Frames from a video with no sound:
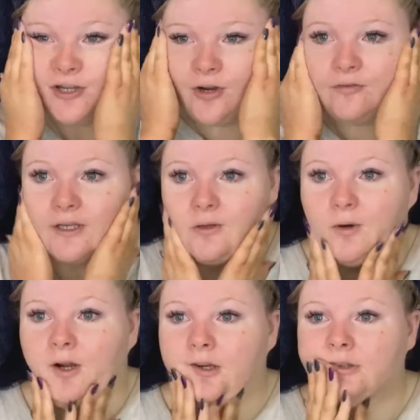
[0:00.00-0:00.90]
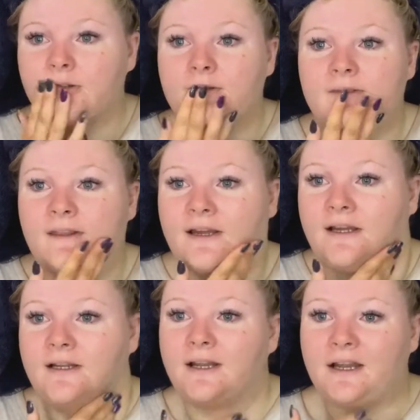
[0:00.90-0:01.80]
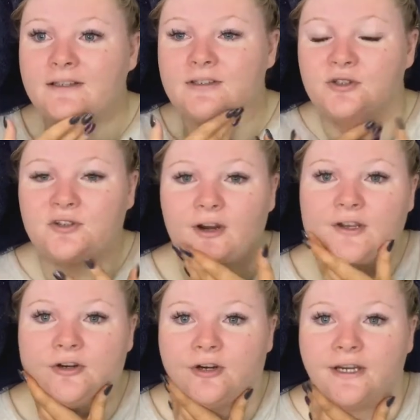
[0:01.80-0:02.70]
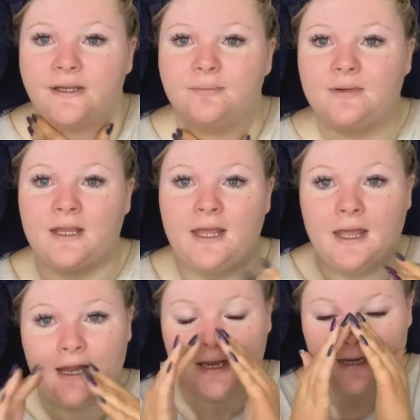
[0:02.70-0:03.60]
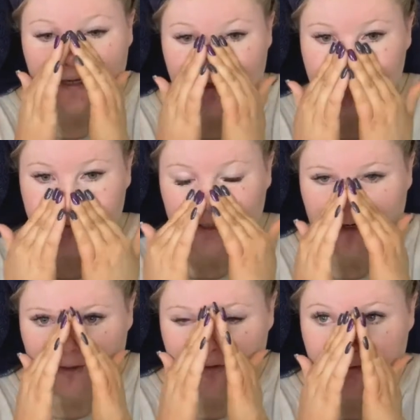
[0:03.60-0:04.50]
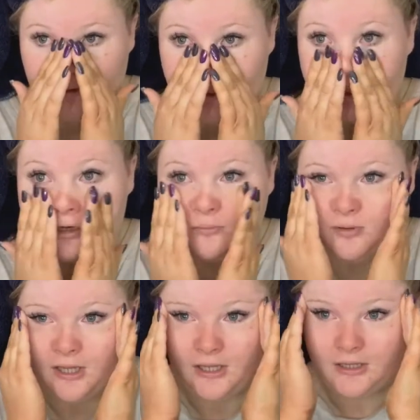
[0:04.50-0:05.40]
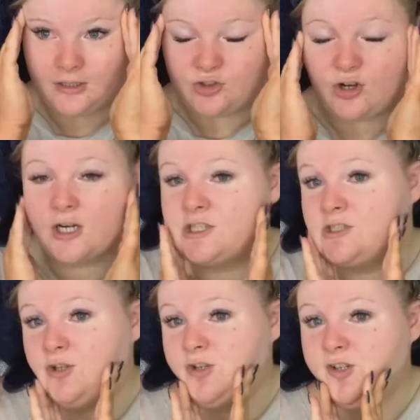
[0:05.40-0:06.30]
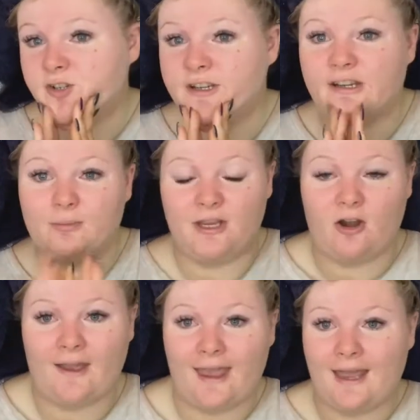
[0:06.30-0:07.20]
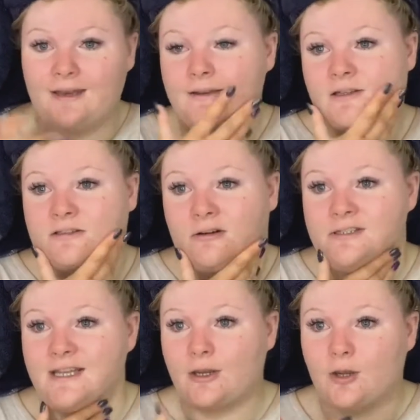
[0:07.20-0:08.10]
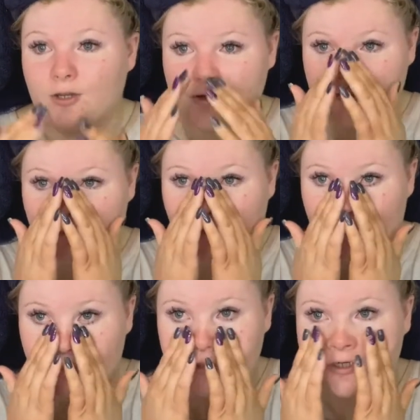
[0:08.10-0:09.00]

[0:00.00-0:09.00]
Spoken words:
of anyone that has a good eye cream, let me know. It can be drugstore, it can be high end, as long as they're good and they work.